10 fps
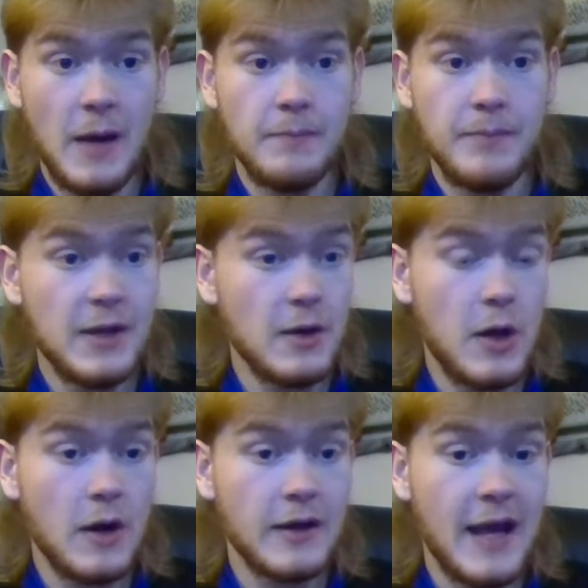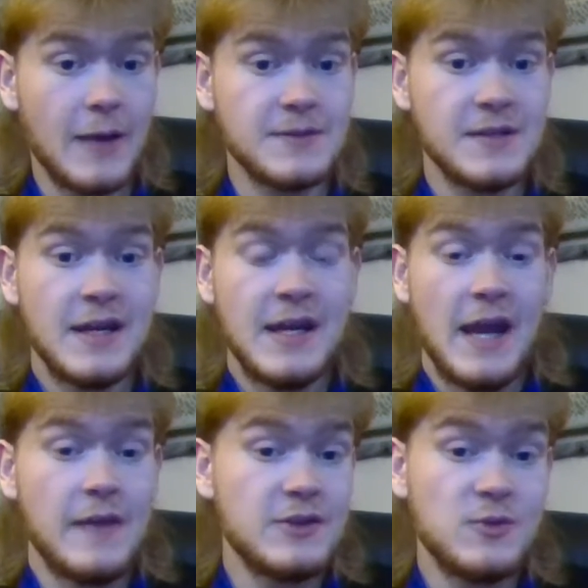bigger car counts.
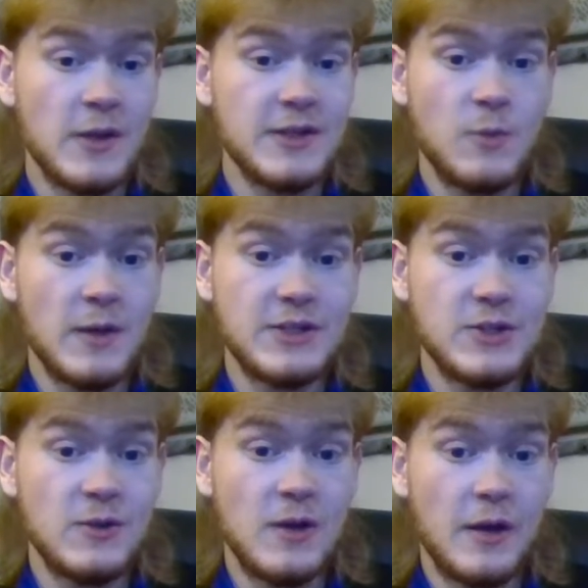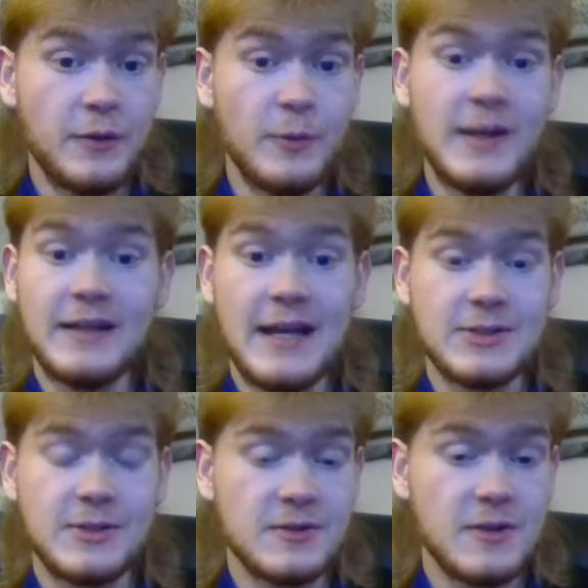And then 2023
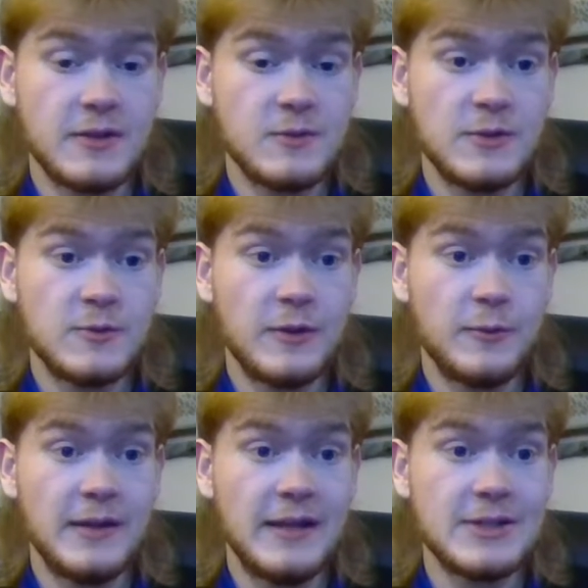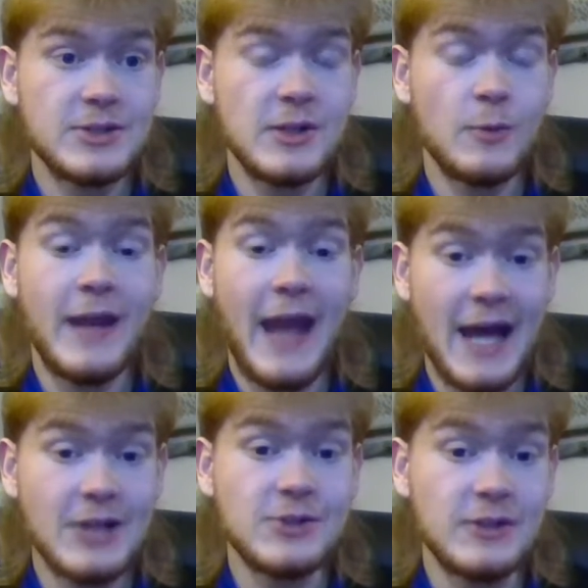last year, we
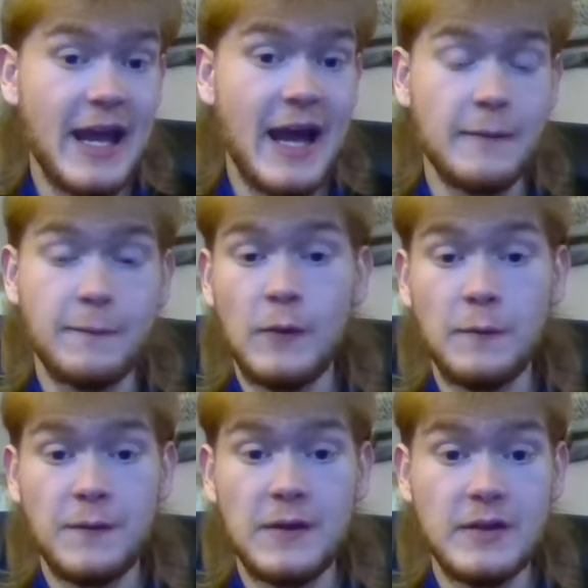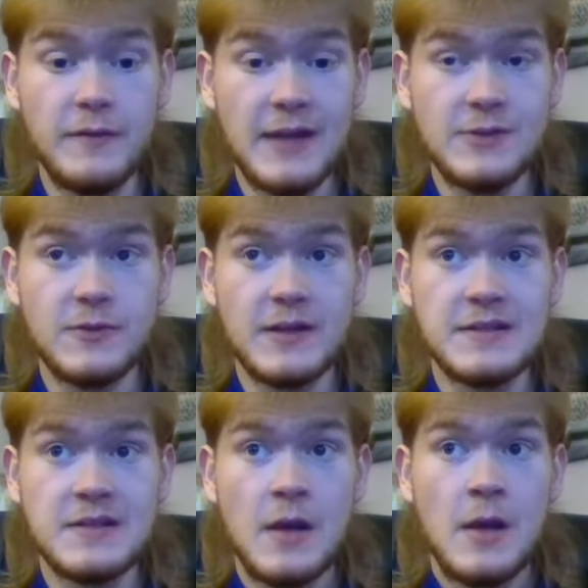actually had a full field of
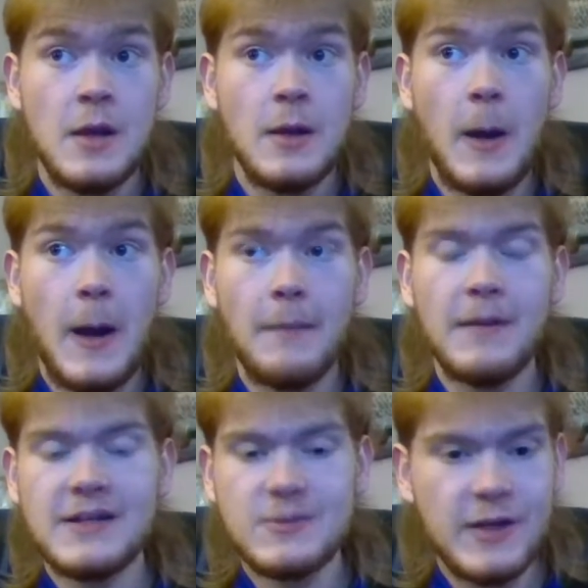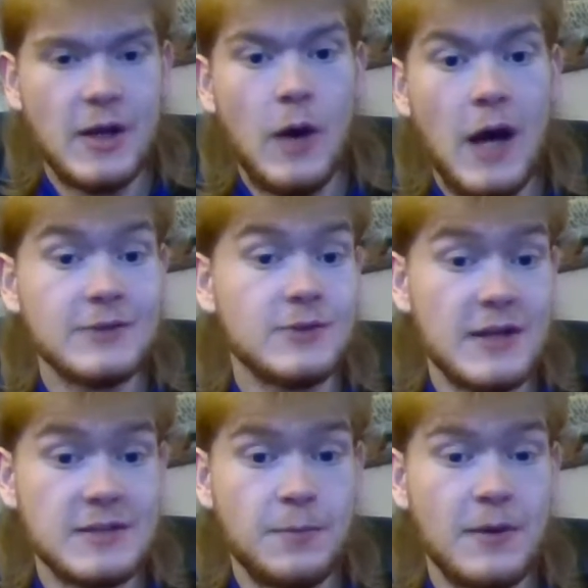entries. But as we know,
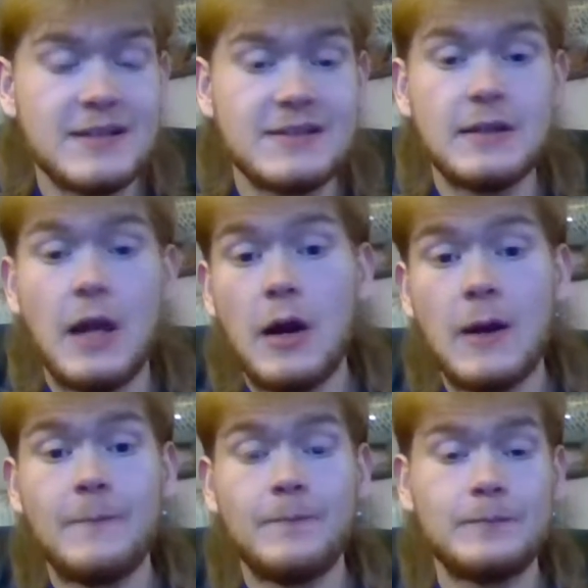Andres Perez de Lara